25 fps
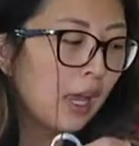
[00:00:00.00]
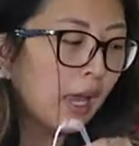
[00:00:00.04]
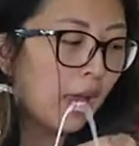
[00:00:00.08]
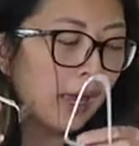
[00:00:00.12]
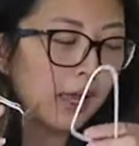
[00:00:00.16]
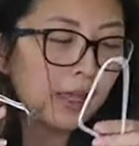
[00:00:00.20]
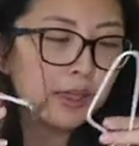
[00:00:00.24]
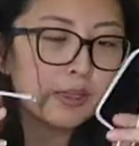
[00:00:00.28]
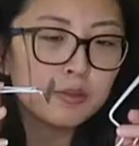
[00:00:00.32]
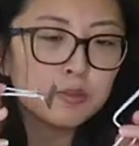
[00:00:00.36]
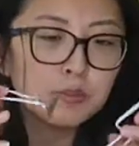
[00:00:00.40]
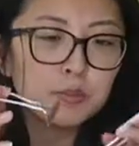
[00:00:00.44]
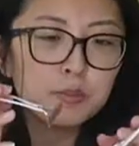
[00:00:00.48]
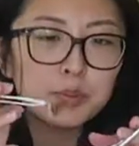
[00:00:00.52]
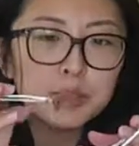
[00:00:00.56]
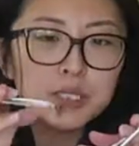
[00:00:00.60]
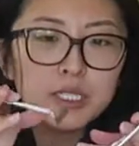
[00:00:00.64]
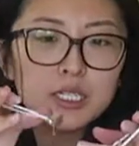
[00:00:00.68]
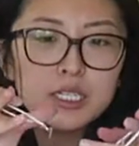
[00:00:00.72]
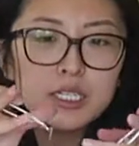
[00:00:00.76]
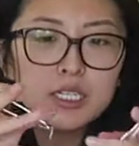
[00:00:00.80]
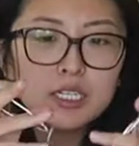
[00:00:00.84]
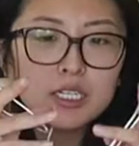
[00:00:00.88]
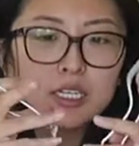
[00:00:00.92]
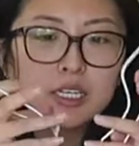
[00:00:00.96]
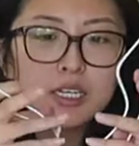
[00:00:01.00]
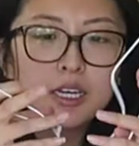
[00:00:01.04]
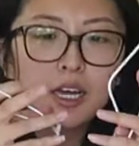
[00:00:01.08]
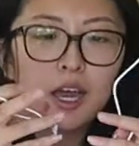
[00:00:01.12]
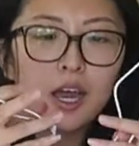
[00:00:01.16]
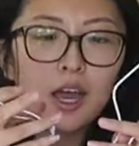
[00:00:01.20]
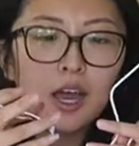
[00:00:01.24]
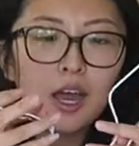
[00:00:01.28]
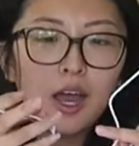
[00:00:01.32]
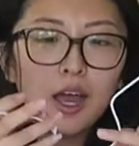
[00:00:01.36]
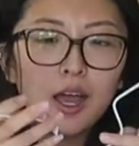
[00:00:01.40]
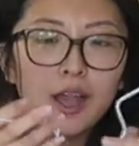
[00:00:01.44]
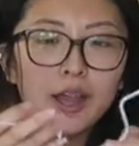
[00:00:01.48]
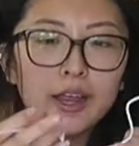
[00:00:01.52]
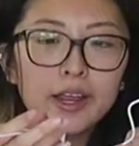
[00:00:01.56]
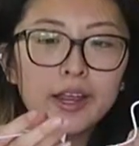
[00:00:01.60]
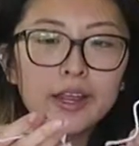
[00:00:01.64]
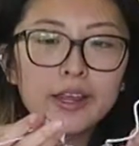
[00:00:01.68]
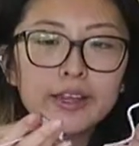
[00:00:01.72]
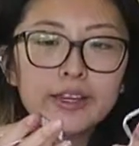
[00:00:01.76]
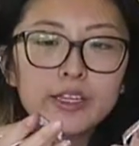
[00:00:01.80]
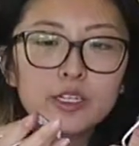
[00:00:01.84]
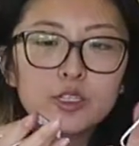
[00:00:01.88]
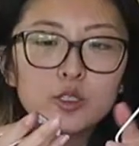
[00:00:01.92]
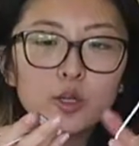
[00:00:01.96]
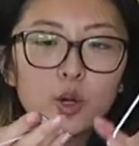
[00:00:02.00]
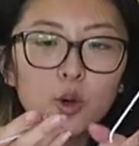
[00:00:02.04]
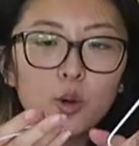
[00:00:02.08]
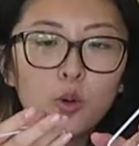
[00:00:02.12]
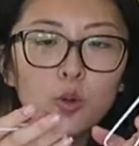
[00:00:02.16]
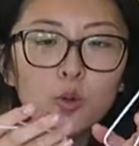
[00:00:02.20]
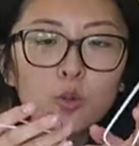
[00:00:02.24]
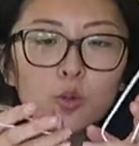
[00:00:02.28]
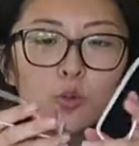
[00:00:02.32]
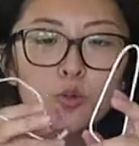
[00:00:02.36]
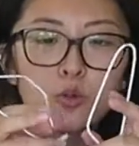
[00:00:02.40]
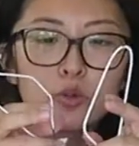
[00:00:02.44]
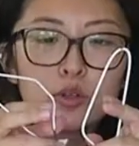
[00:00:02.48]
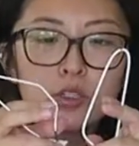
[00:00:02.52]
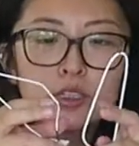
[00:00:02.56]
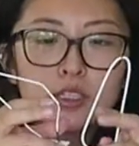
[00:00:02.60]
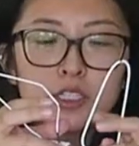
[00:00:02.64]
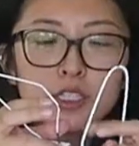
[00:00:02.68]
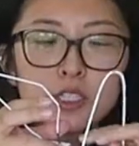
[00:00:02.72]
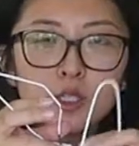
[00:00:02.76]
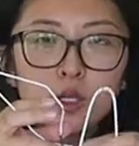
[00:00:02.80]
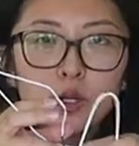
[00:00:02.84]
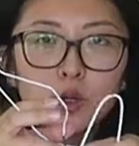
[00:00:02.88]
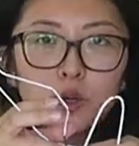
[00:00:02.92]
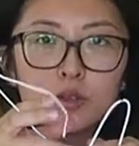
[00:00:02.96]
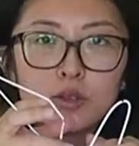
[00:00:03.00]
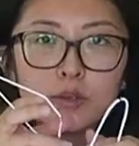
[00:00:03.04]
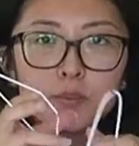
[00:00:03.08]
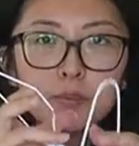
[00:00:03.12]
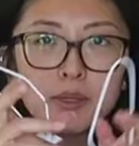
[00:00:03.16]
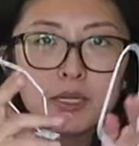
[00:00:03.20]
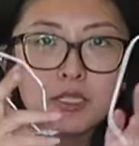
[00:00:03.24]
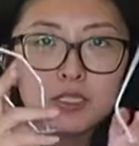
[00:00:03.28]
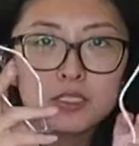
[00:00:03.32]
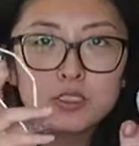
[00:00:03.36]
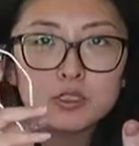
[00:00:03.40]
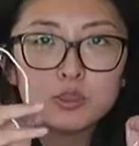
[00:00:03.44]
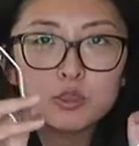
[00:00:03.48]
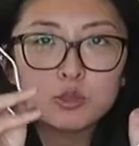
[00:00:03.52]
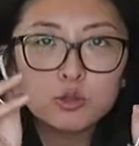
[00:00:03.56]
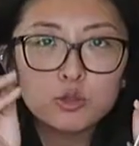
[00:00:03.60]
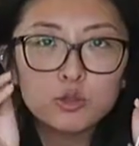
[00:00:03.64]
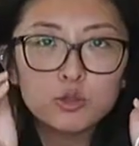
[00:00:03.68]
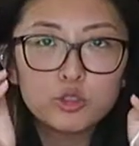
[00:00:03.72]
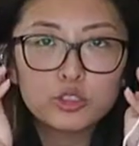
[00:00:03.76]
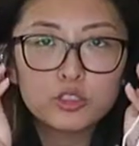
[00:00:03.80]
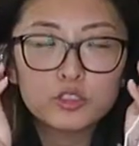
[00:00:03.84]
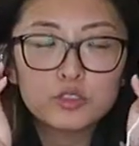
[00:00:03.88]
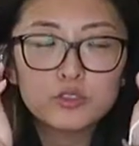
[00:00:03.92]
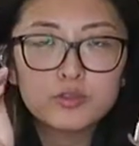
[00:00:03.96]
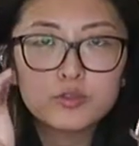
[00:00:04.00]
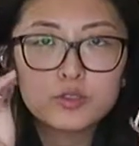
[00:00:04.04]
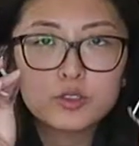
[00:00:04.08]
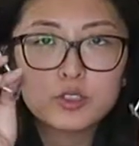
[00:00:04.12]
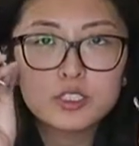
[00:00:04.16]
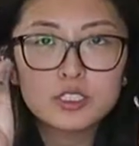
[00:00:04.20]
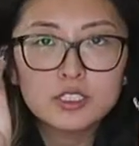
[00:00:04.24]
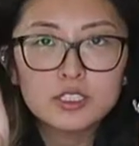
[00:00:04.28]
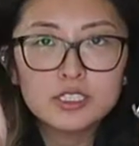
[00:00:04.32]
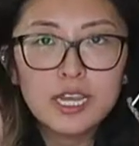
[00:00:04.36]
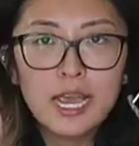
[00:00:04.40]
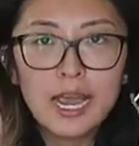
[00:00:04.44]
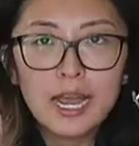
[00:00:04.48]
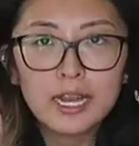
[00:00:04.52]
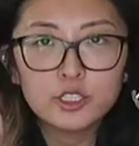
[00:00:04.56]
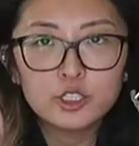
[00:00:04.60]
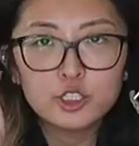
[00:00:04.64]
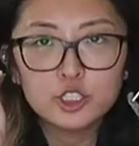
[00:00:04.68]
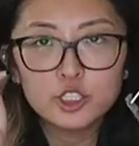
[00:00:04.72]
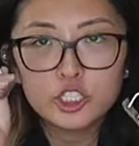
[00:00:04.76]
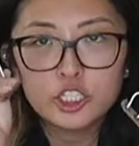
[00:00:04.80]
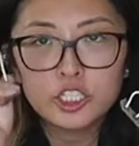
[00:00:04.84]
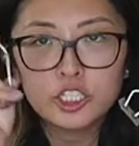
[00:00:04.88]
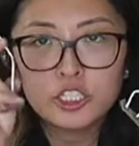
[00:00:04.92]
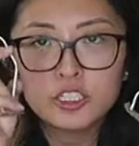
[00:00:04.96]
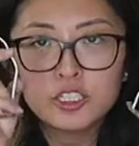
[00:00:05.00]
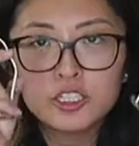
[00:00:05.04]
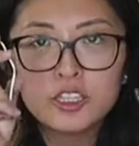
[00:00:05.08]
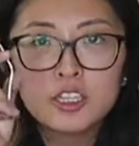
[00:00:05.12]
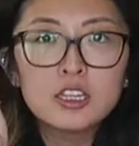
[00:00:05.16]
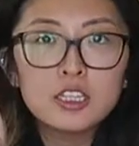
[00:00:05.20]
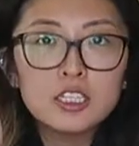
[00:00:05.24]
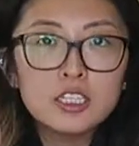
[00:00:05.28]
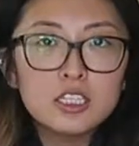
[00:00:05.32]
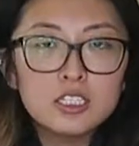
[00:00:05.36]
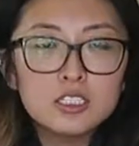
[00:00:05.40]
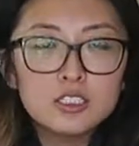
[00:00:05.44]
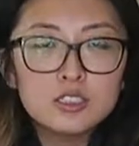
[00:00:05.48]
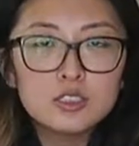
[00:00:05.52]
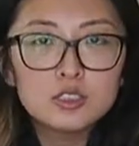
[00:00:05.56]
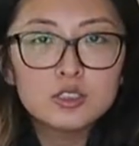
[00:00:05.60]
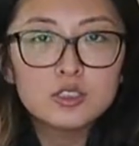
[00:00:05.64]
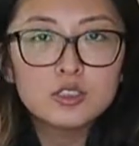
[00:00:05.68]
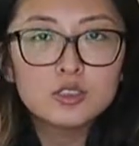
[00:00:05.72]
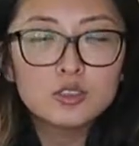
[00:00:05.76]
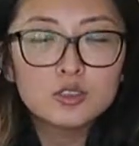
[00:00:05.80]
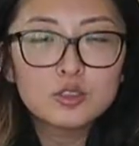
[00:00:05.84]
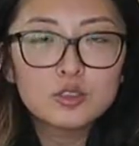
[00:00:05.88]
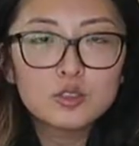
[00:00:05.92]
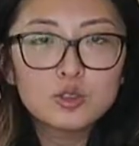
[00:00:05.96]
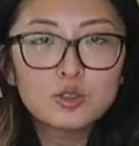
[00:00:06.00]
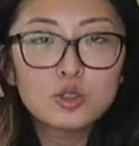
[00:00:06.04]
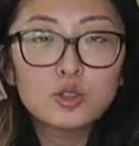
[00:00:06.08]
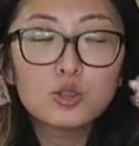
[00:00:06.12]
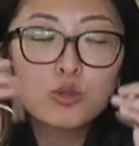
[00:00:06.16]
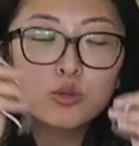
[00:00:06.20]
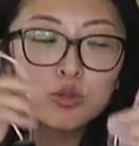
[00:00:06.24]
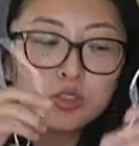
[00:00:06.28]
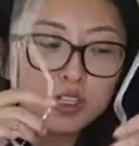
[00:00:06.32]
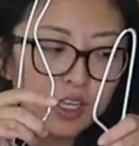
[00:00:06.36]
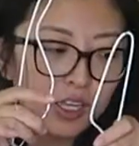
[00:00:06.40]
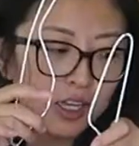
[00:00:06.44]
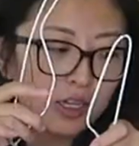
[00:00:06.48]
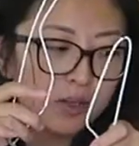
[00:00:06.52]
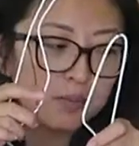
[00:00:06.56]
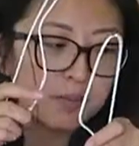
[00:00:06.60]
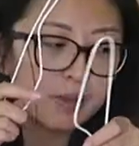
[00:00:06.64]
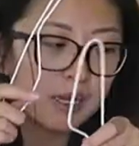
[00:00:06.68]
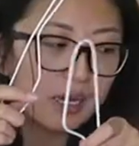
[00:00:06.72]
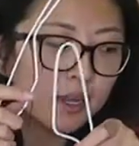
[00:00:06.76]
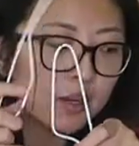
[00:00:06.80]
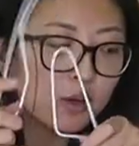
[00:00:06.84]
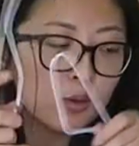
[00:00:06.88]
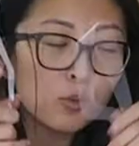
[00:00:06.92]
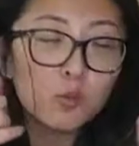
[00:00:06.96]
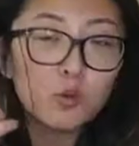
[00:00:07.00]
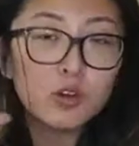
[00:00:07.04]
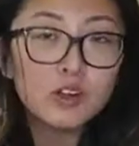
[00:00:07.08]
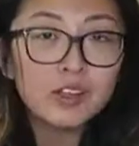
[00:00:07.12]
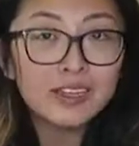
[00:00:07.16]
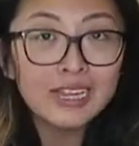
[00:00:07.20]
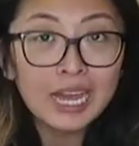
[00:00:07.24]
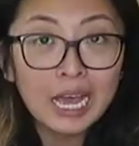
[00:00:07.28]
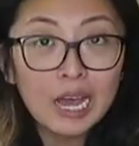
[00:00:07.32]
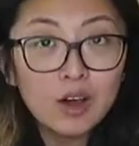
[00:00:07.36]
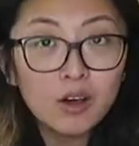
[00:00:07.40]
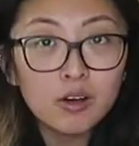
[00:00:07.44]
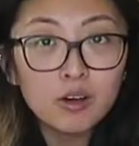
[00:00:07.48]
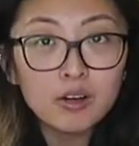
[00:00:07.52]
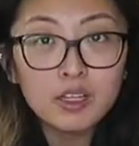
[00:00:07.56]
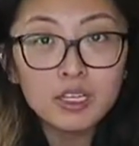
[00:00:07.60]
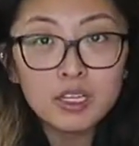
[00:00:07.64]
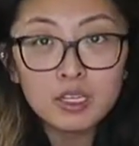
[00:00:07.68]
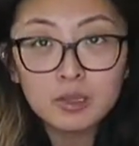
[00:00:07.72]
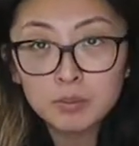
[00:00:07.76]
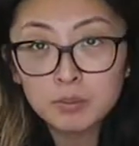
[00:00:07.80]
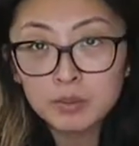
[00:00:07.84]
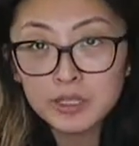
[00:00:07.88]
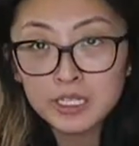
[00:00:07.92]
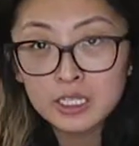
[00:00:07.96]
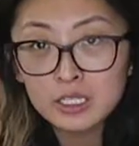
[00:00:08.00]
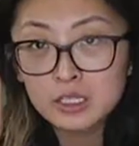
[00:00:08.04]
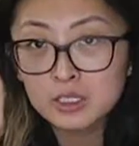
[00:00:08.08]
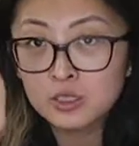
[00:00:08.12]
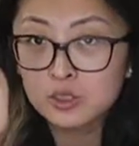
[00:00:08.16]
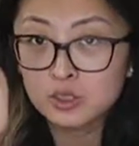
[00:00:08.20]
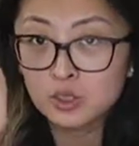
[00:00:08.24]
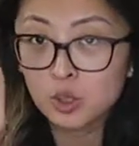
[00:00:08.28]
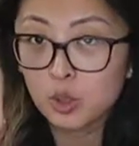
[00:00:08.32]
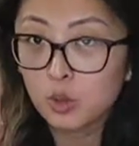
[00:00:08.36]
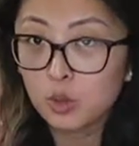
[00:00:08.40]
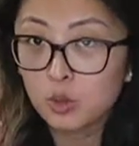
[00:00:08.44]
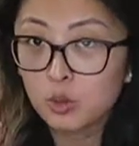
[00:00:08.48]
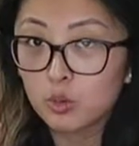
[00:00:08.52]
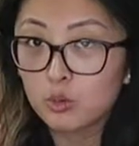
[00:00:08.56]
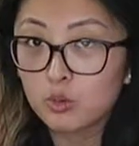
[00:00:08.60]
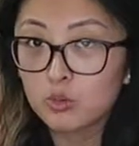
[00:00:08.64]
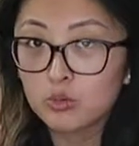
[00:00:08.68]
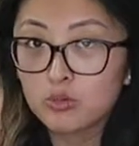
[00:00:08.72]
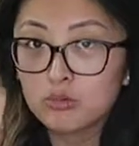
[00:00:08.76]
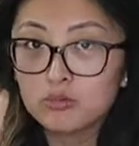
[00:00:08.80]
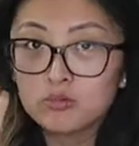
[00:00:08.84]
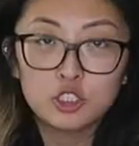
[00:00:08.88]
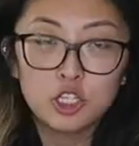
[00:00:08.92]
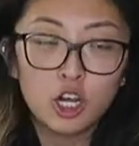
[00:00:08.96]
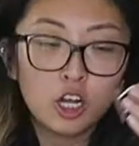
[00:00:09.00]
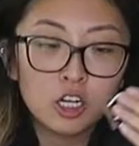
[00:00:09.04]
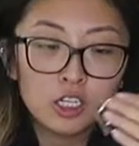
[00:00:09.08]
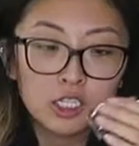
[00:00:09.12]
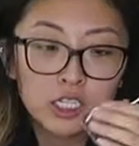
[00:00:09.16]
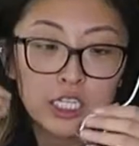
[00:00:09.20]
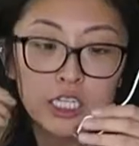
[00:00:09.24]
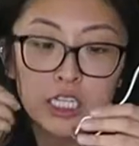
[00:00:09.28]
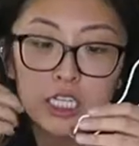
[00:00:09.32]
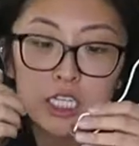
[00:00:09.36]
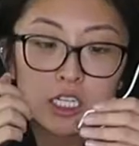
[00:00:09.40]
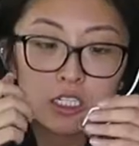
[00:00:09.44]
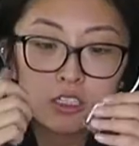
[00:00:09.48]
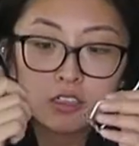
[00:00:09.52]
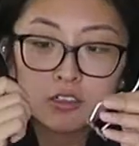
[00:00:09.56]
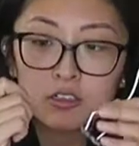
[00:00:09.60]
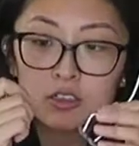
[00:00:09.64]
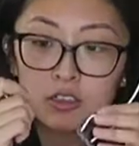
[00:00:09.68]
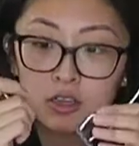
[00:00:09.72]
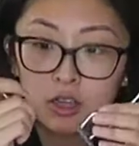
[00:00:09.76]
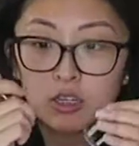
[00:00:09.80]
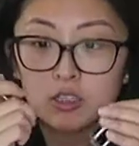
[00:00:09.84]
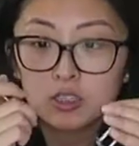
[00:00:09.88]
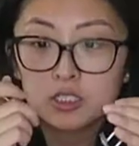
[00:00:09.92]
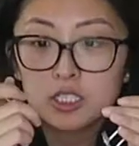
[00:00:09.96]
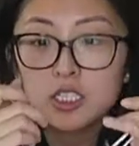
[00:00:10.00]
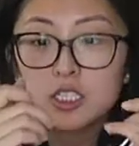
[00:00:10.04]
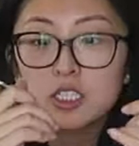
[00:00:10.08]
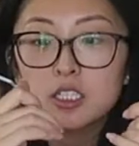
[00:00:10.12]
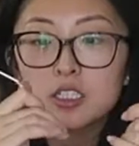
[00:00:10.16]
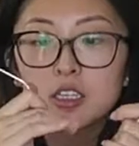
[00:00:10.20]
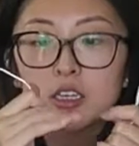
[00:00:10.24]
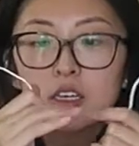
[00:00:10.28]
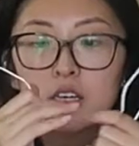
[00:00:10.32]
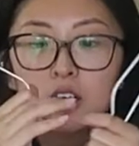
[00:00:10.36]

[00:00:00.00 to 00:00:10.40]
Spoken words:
and B, I don't really know the best solution for attaching these to the headband without it being so chunky and clunky.